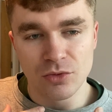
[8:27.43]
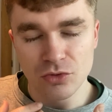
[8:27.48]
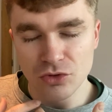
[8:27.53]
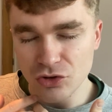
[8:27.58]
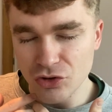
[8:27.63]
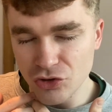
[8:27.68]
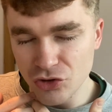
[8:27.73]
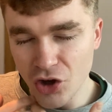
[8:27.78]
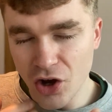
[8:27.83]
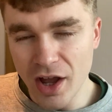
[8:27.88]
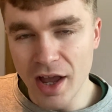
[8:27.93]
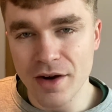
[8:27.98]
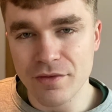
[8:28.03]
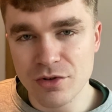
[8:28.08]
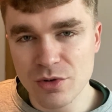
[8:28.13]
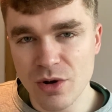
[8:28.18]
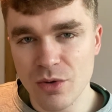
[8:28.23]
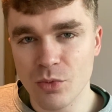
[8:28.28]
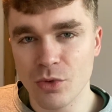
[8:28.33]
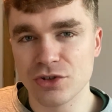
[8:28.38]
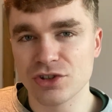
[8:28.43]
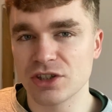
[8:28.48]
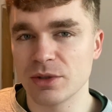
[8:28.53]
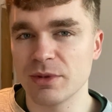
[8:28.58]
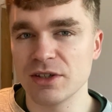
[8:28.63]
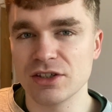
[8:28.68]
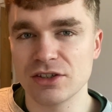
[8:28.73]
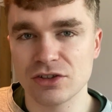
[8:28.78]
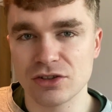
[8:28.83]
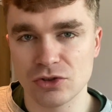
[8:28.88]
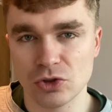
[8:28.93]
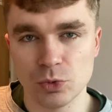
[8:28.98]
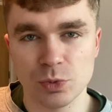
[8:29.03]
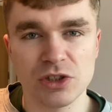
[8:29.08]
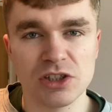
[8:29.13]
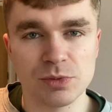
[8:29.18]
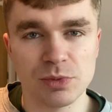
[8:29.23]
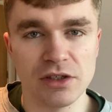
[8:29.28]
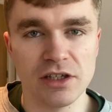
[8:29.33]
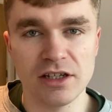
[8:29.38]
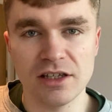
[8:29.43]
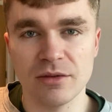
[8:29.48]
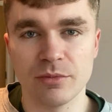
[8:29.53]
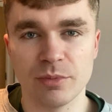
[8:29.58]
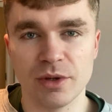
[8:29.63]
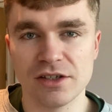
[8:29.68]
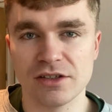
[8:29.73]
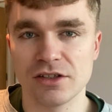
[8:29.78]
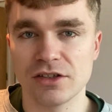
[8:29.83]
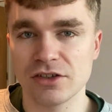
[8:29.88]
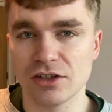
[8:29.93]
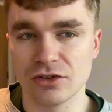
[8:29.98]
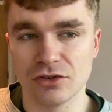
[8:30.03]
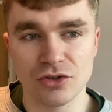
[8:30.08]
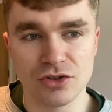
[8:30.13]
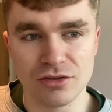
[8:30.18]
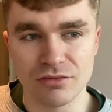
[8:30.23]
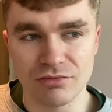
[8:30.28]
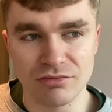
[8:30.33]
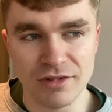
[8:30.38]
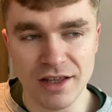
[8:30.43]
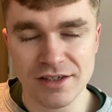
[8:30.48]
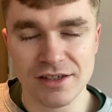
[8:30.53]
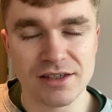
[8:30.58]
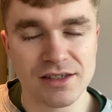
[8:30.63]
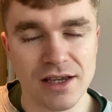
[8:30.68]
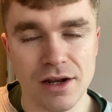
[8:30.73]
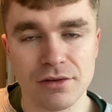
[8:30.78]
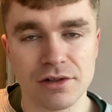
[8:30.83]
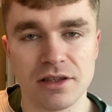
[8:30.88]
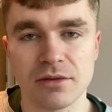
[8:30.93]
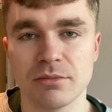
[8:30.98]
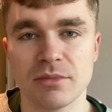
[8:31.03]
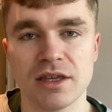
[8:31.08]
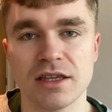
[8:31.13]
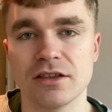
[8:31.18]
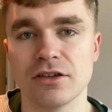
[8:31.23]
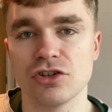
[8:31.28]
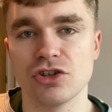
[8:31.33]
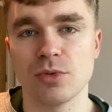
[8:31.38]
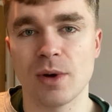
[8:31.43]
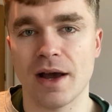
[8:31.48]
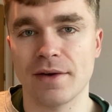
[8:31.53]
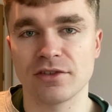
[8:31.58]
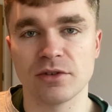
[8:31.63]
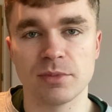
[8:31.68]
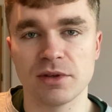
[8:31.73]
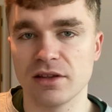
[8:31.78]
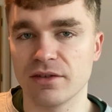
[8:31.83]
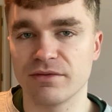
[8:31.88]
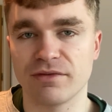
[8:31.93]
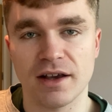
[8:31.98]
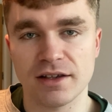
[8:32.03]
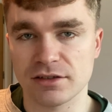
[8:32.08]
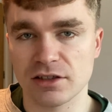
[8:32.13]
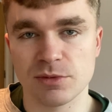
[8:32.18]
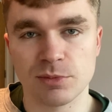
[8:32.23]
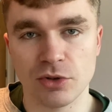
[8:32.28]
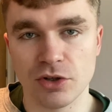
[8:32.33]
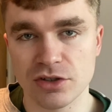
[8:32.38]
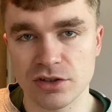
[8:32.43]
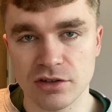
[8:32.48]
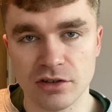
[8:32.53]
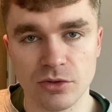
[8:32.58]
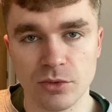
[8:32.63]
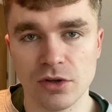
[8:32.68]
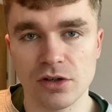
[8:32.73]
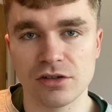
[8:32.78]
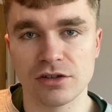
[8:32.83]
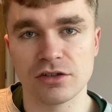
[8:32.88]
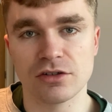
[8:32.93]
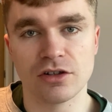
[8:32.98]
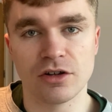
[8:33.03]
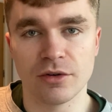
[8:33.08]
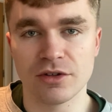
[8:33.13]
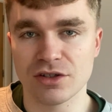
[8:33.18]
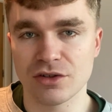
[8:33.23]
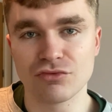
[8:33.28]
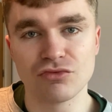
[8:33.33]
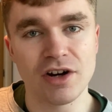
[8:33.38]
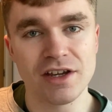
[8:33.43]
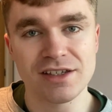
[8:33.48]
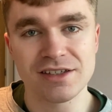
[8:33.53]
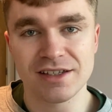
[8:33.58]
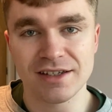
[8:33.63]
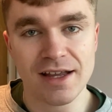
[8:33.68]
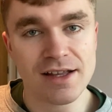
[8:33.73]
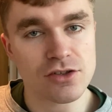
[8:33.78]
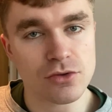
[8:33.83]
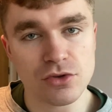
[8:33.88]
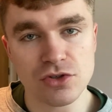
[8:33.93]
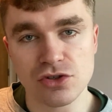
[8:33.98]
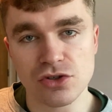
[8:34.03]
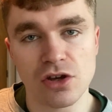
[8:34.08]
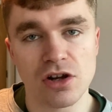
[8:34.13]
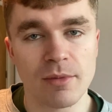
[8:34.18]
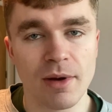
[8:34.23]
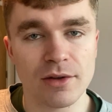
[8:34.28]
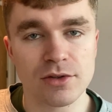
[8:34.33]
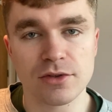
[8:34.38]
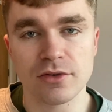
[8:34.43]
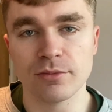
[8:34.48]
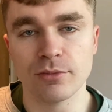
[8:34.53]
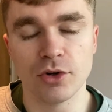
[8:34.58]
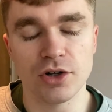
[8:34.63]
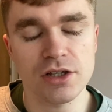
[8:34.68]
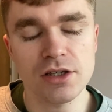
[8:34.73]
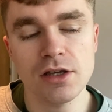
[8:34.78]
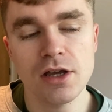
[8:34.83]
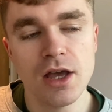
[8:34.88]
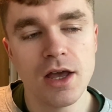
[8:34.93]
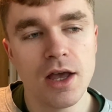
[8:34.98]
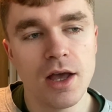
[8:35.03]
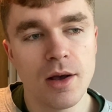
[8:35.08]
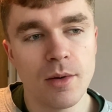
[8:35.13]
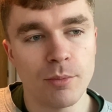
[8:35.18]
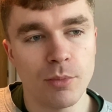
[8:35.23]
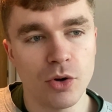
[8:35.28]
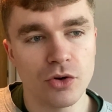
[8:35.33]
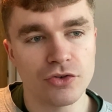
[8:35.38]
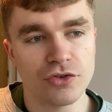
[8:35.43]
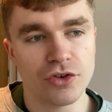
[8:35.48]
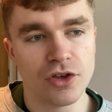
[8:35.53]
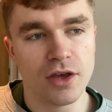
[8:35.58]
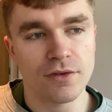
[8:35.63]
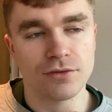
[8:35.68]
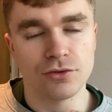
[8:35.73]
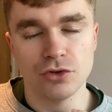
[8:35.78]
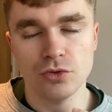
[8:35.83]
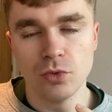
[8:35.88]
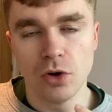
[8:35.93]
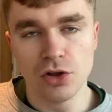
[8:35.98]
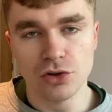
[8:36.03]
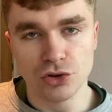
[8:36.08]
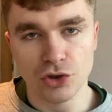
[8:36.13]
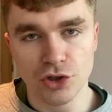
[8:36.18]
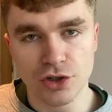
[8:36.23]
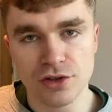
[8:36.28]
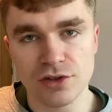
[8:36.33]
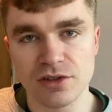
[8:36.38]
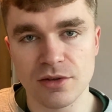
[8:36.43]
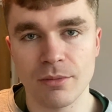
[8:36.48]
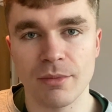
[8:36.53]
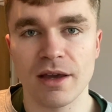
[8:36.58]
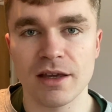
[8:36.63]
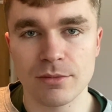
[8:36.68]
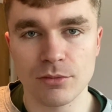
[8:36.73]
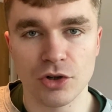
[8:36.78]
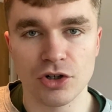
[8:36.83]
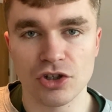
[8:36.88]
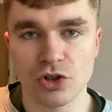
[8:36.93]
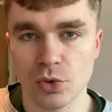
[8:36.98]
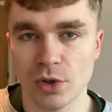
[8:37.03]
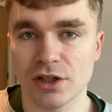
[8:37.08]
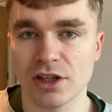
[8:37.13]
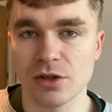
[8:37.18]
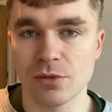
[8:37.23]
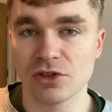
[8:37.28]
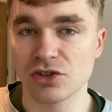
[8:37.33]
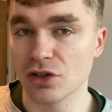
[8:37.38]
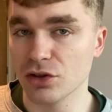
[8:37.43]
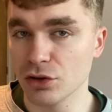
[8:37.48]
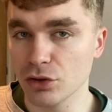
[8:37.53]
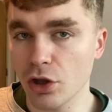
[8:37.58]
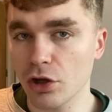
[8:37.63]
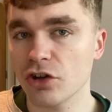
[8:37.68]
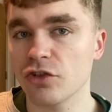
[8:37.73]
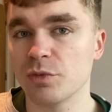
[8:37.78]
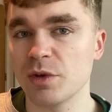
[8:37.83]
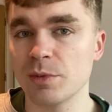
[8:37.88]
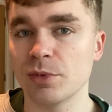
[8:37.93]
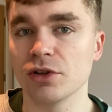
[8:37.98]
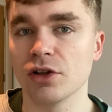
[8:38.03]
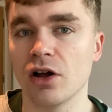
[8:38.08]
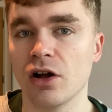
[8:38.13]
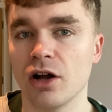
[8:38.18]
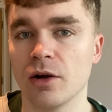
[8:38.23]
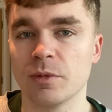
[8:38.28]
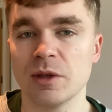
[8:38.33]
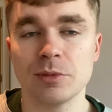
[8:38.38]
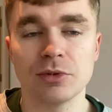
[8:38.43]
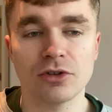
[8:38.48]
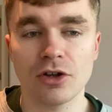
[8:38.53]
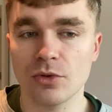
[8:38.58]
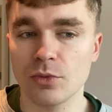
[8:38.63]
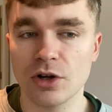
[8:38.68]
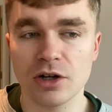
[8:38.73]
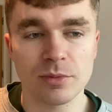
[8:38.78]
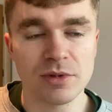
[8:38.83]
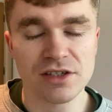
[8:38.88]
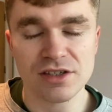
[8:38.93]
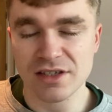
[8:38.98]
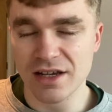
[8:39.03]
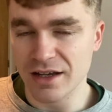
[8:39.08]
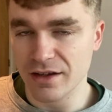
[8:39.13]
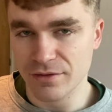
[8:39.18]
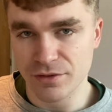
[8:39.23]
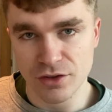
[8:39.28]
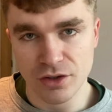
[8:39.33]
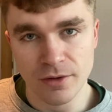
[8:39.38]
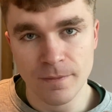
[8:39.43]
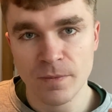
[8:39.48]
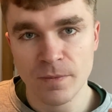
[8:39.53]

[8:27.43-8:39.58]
not everyone wants to be super speedy in business. It doesn't necessarily mean that you have to be the fastest person in the world and, it's a race to get to a certain amount of money. But if you are looking to make money quickly, which a lot of people are, people don't want to be sat for